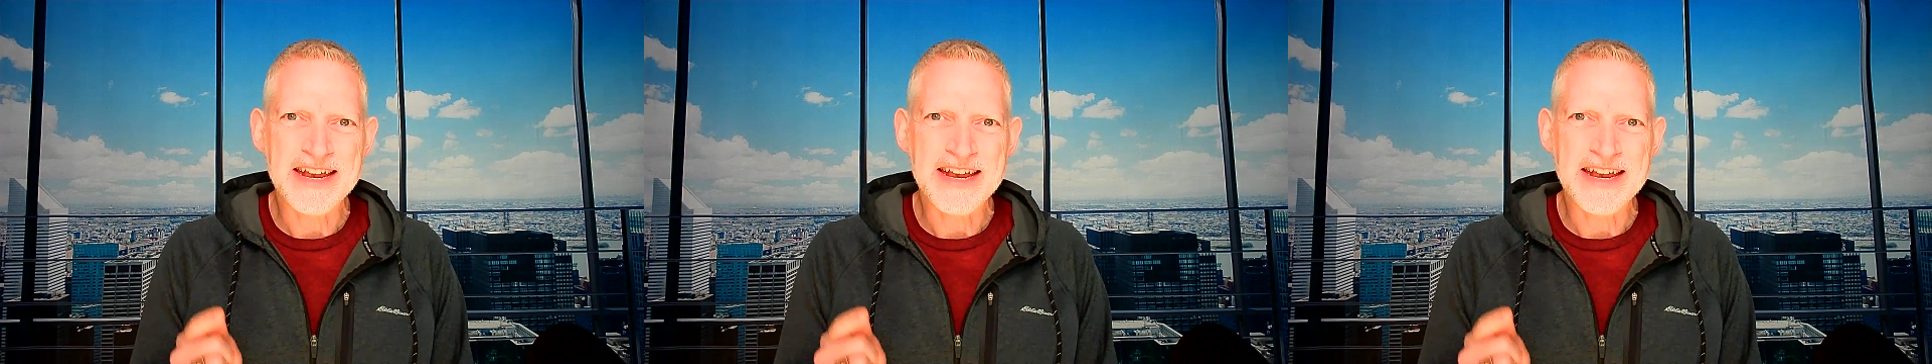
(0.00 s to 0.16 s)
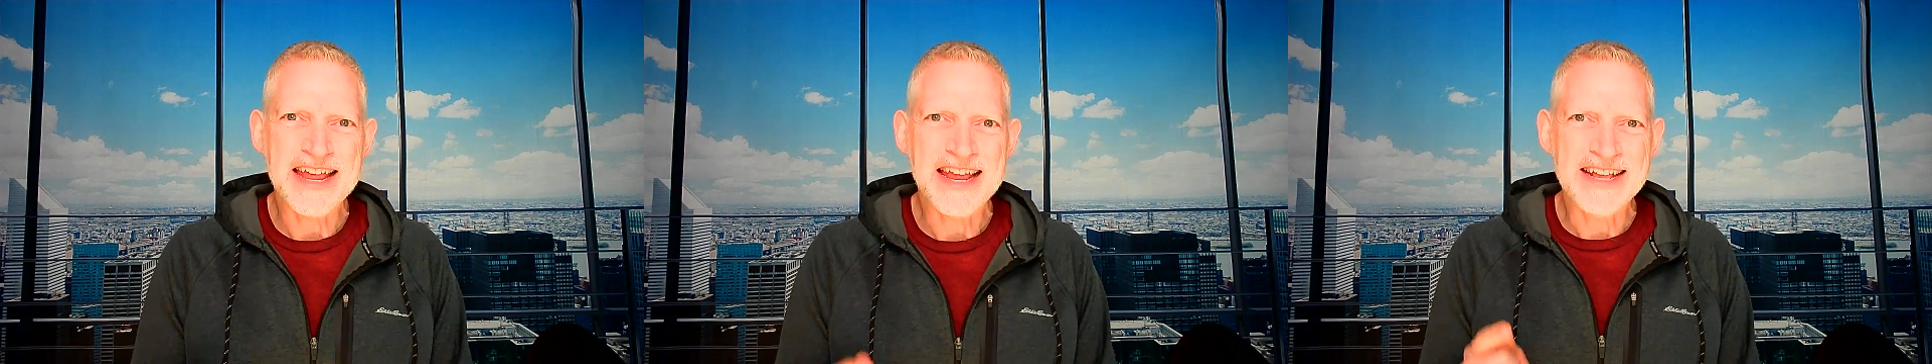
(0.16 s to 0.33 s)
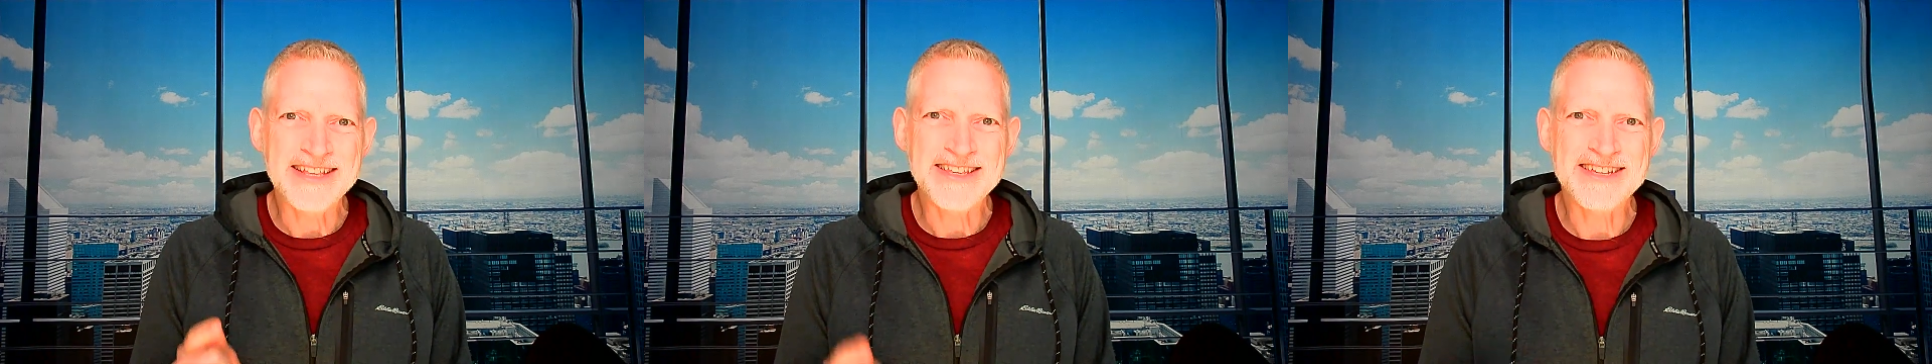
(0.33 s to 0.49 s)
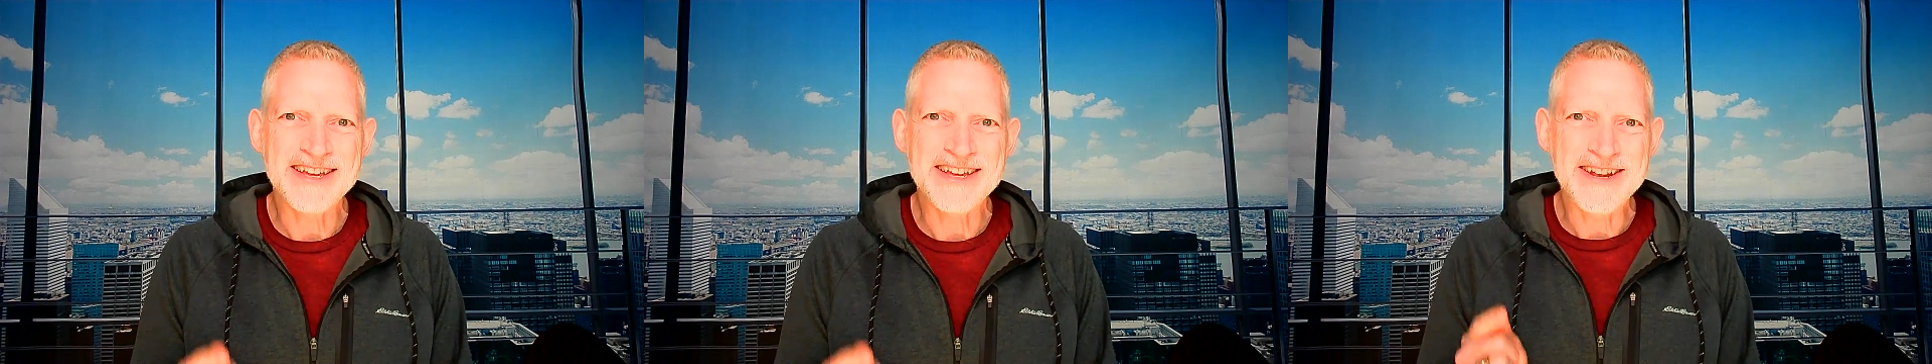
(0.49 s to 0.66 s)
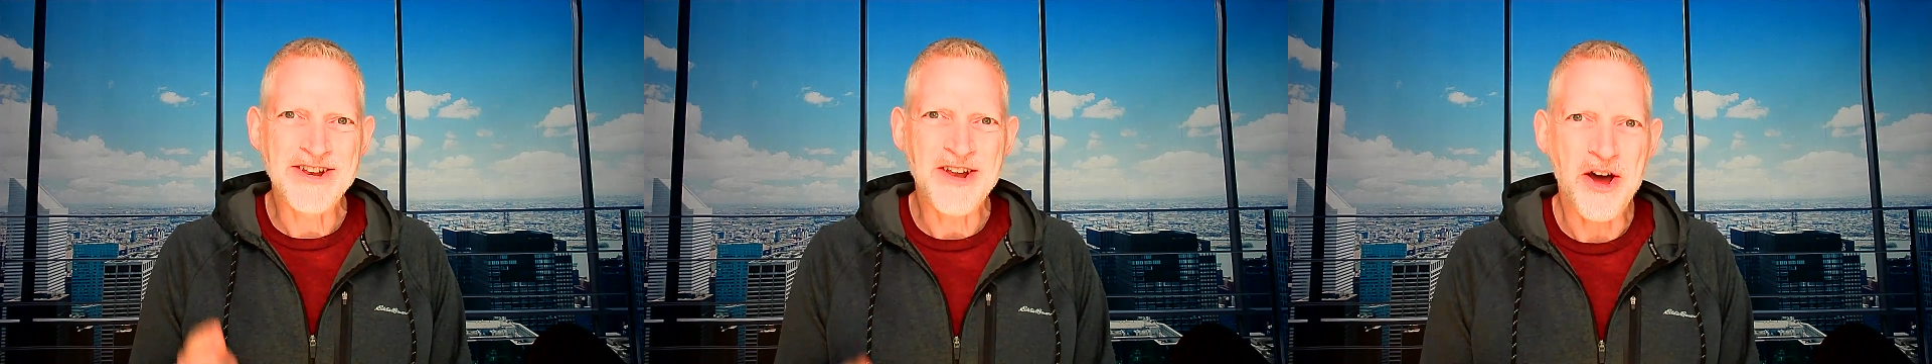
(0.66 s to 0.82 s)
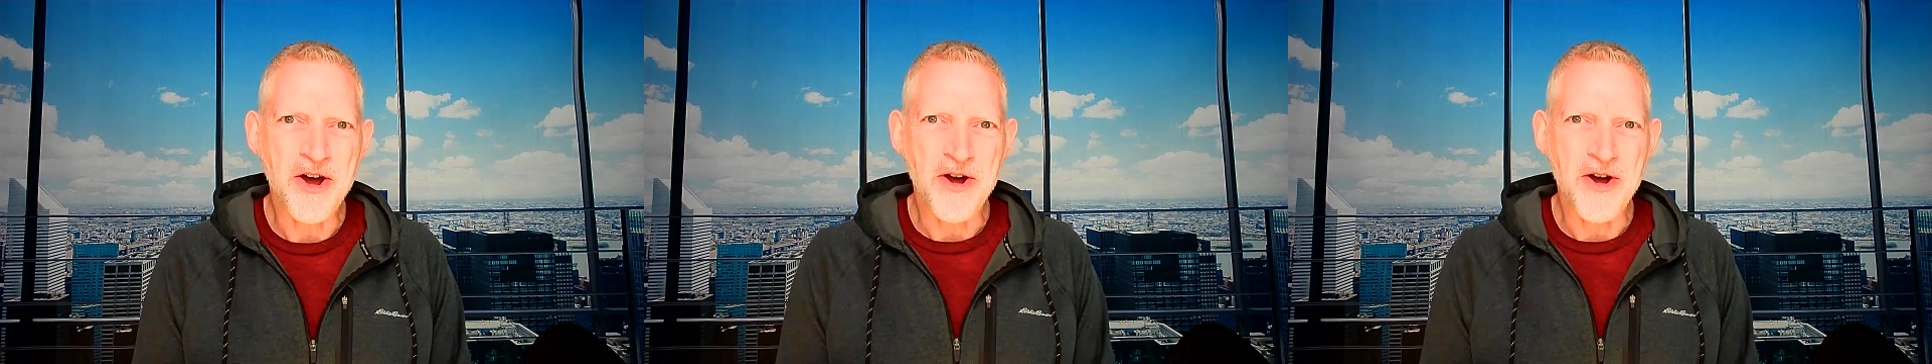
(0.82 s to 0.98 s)
need to
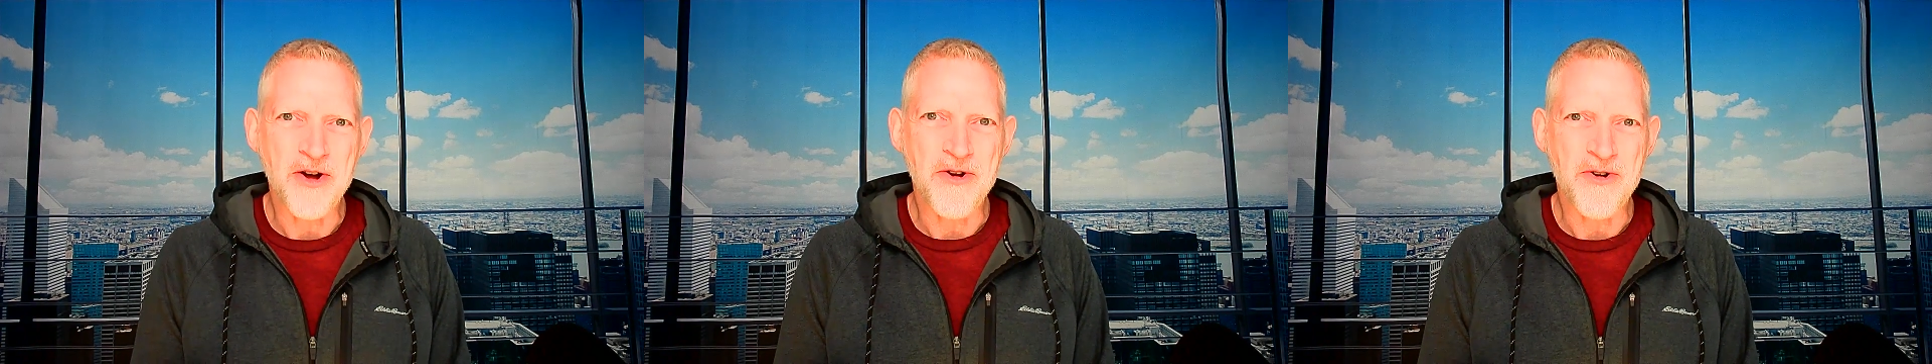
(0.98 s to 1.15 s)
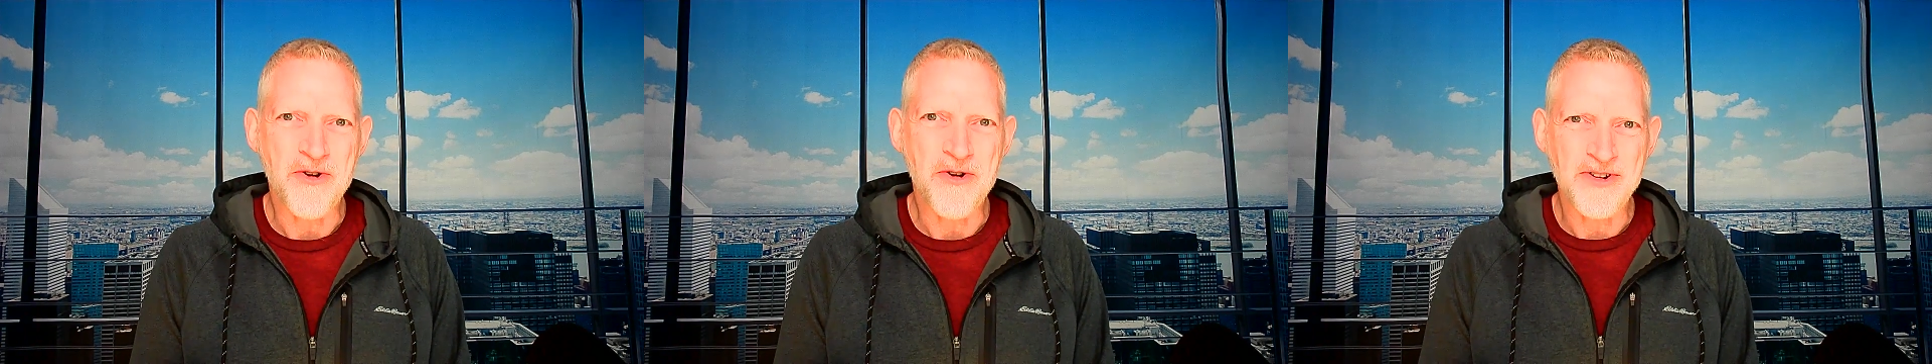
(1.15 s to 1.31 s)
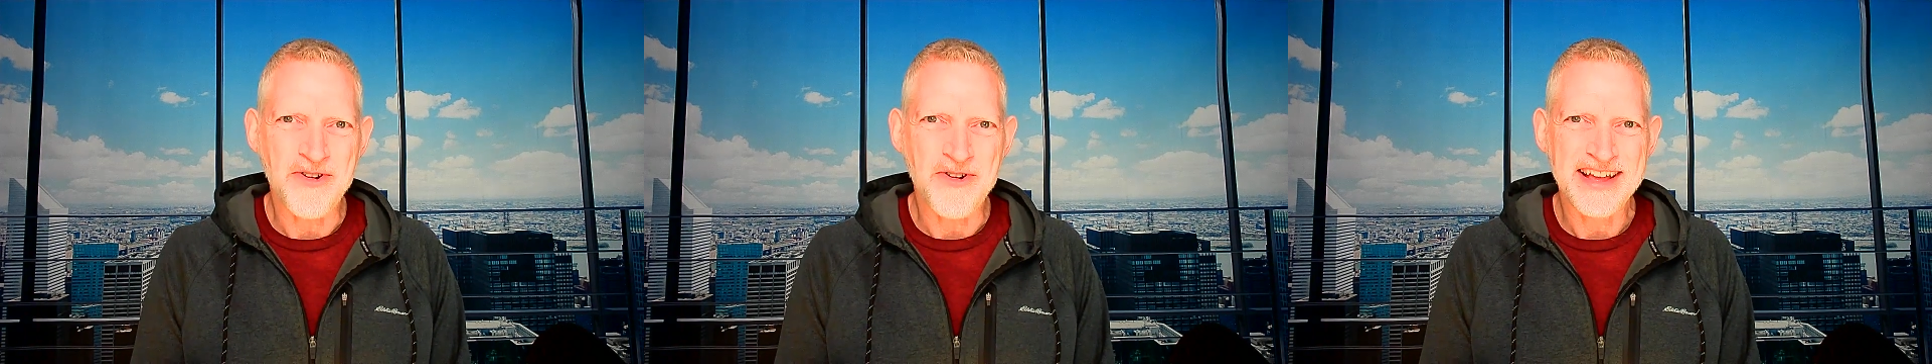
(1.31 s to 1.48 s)
know,